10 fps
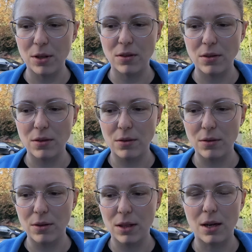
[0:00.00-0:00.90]
wants to
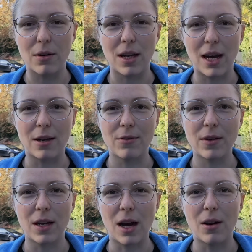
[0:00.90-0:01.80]
do in our life
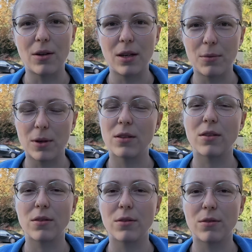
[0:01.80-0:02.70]
and how He wants
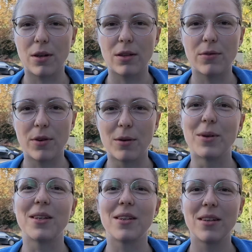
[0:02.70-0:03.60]
to transform
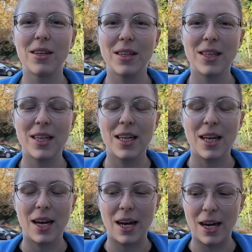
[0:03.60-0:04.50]

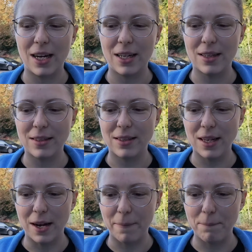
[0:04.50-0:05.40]
it. And
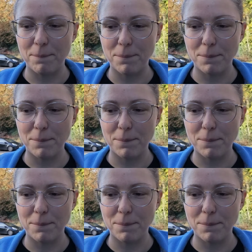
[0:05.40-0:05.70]
yeah.